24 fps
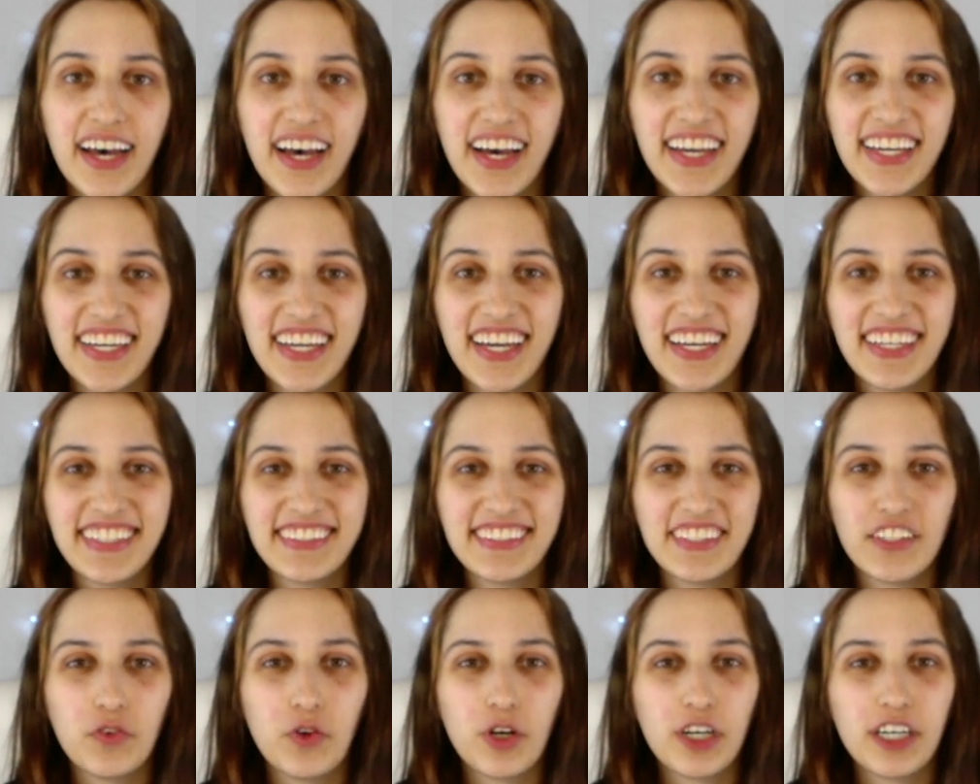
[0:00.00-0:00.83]
Hi guys,
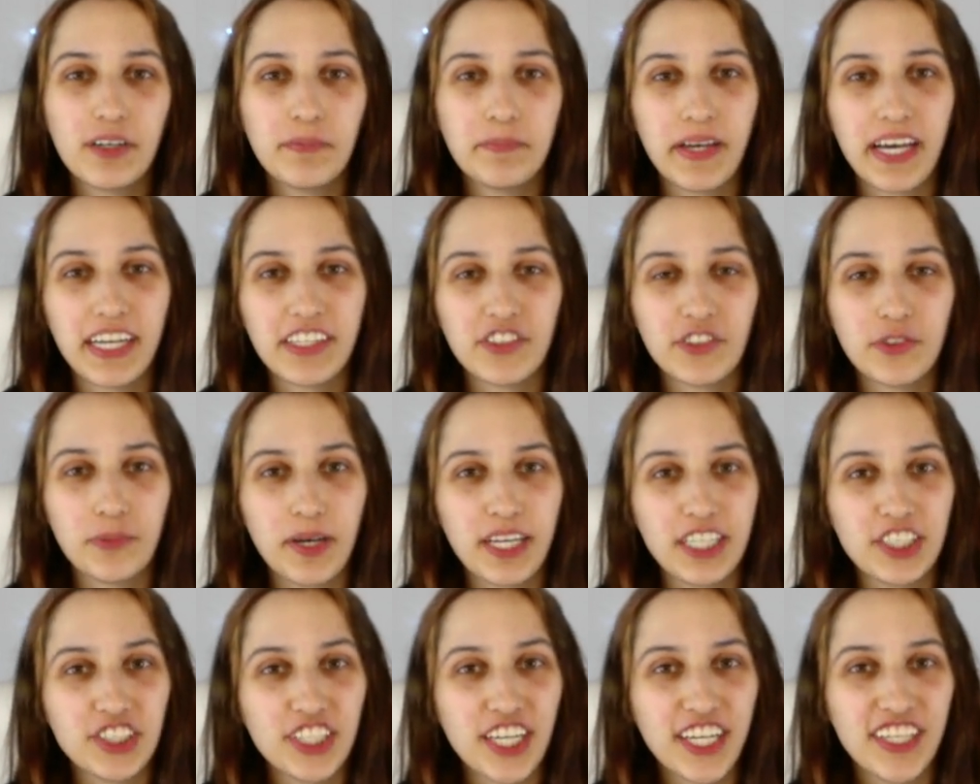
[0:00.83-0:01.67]
and welcome back to my
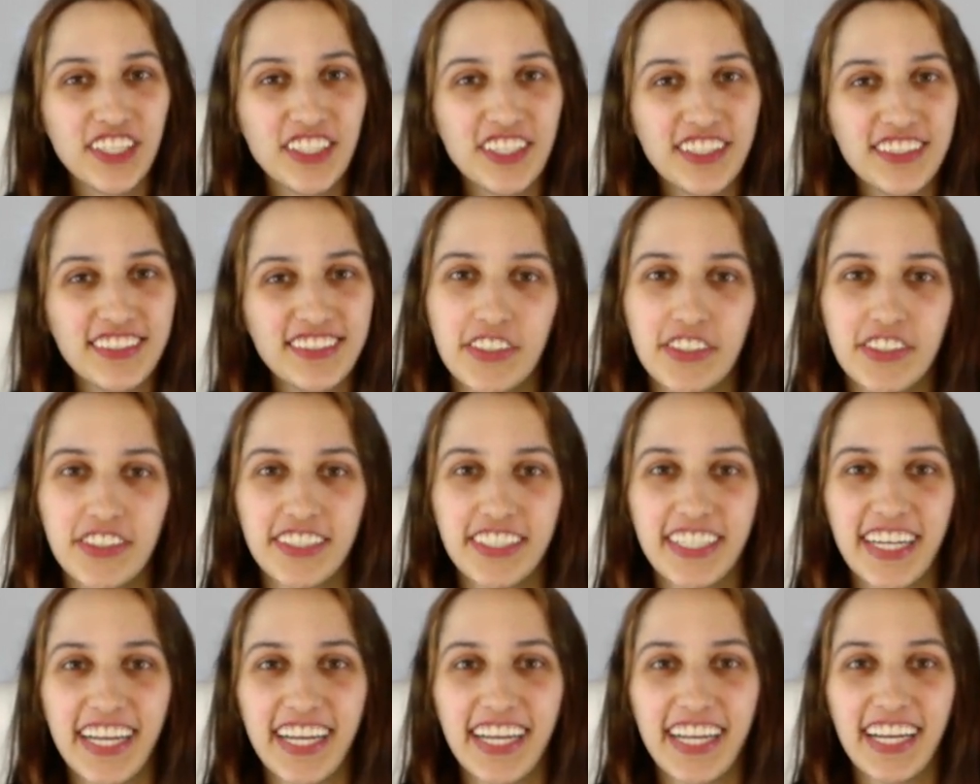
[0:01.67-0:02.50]
channel.
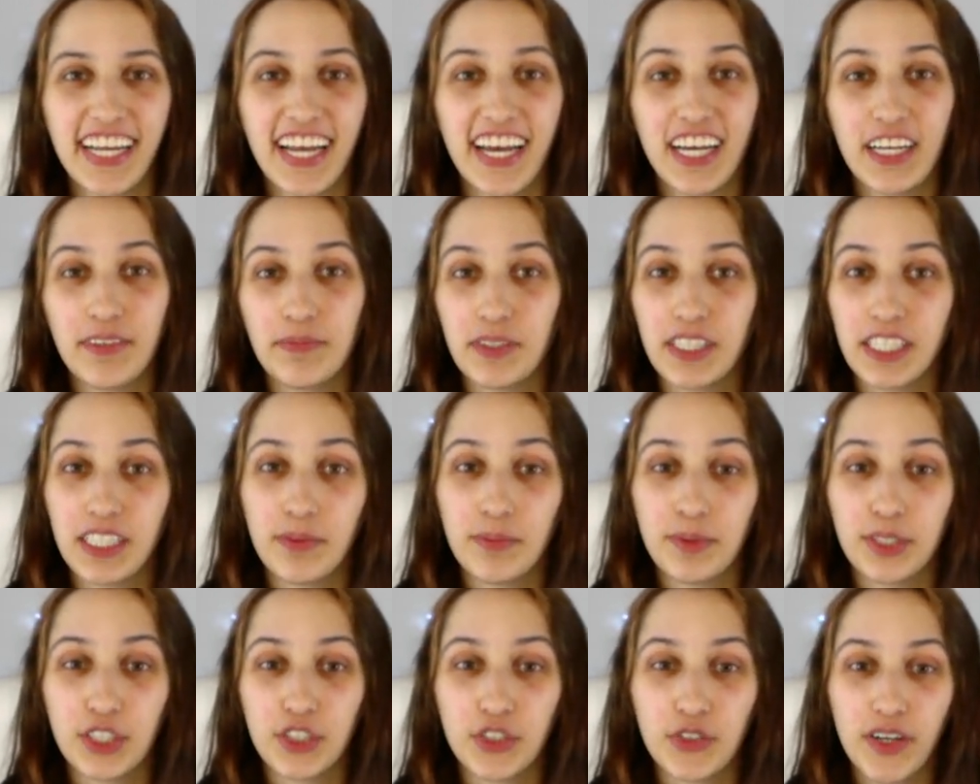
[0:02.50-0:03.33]
Today I'm going to
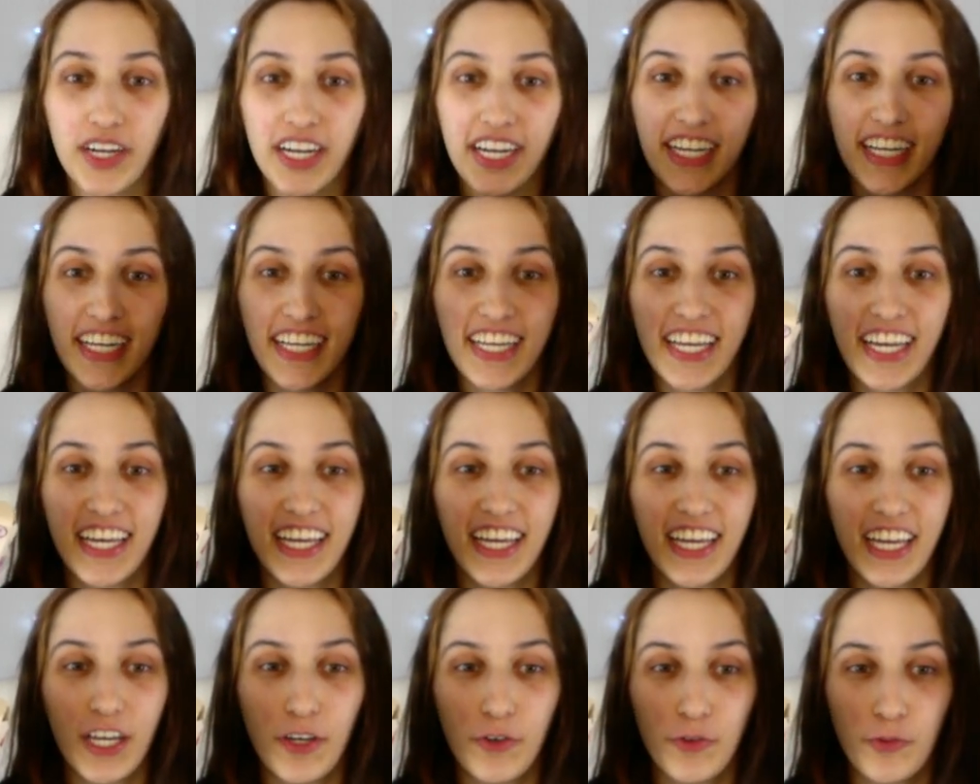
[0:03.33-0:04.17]
be trying
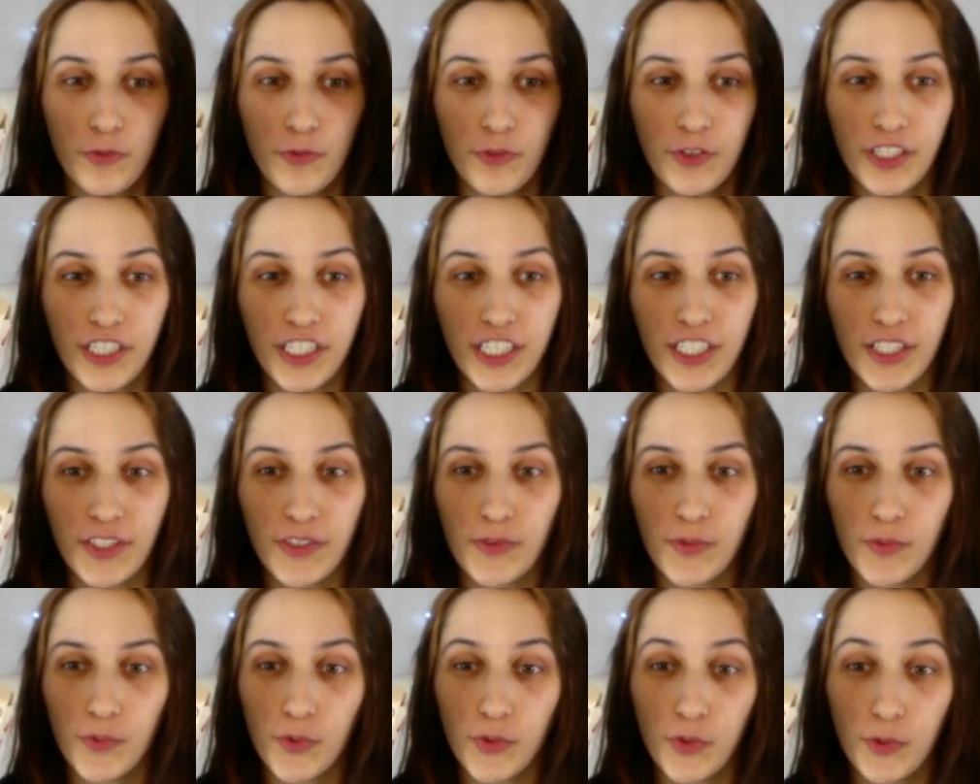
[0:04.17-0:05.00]
every
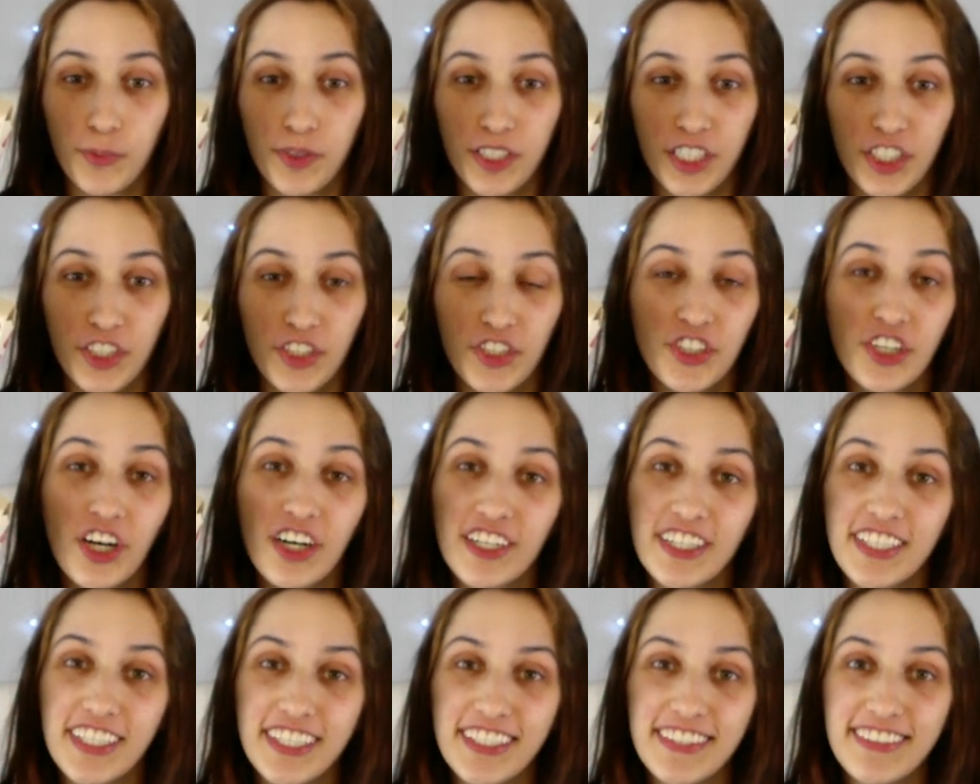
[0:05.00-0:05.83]
ruby
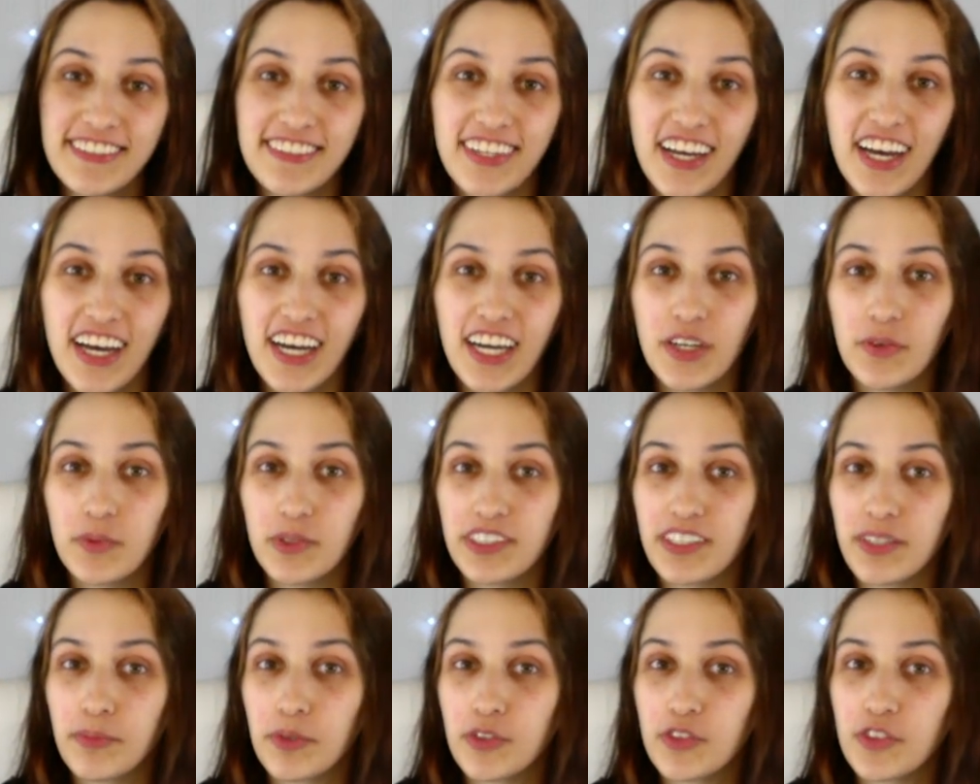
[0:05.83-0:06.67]
chocolate I was
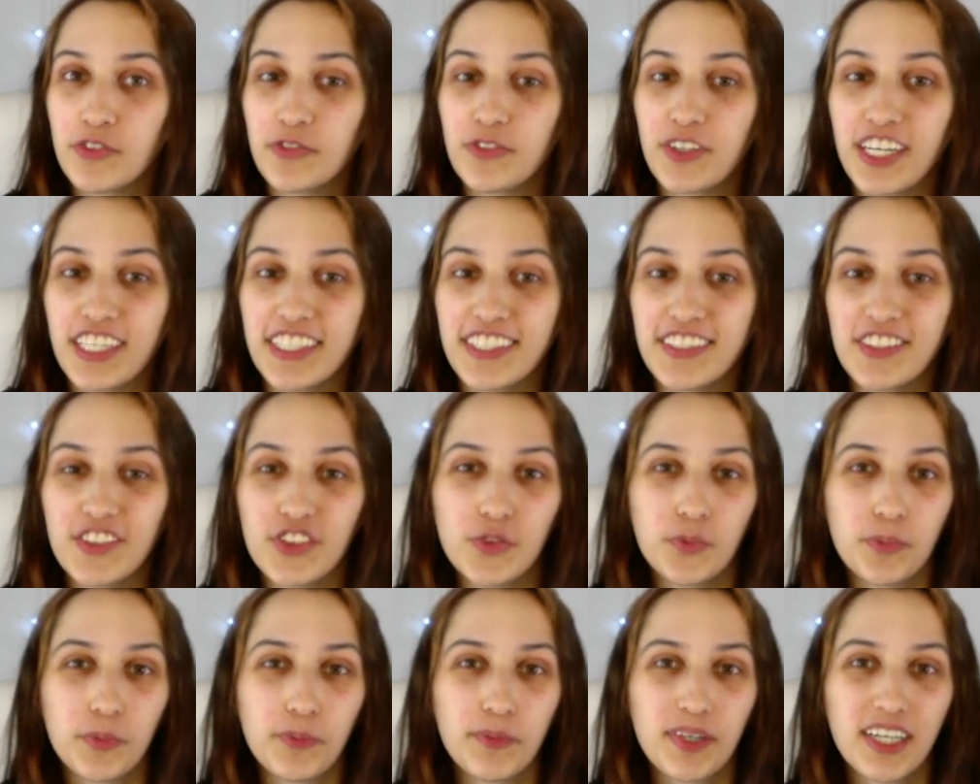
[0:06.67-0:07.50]
able to find in
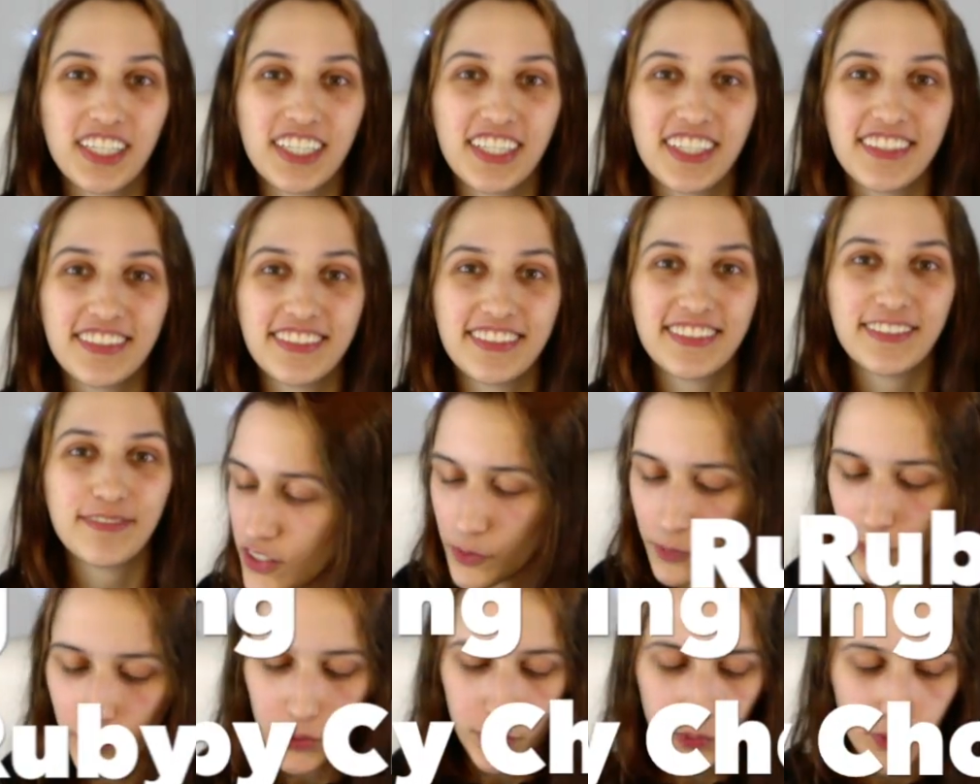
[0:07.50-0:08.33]

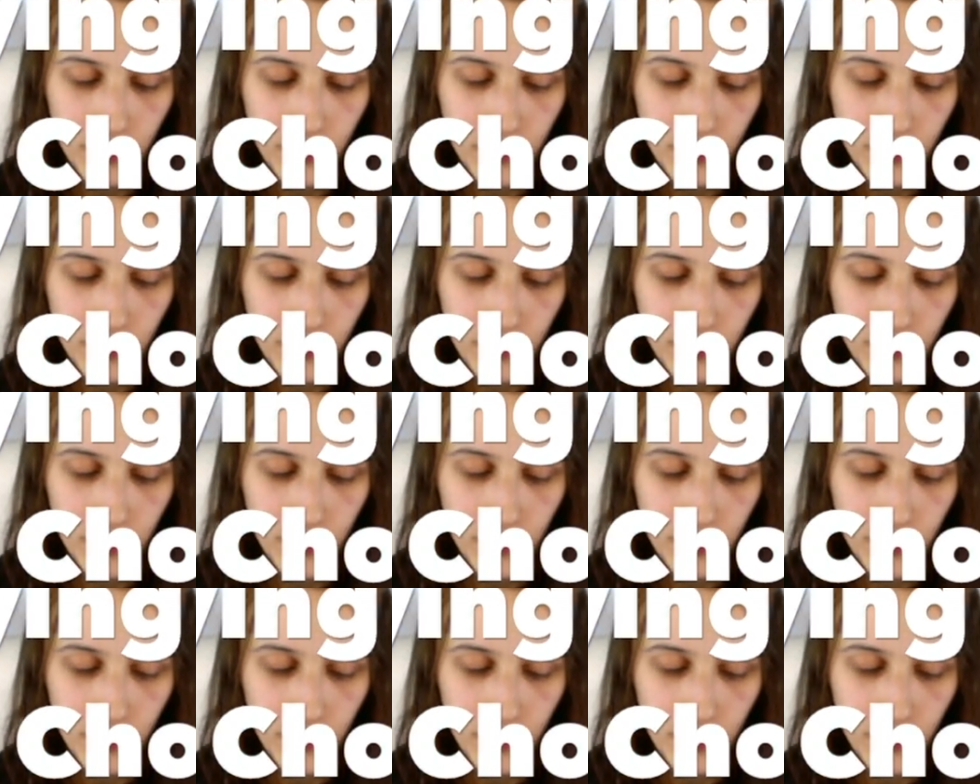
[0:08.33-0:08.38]
supermarkets.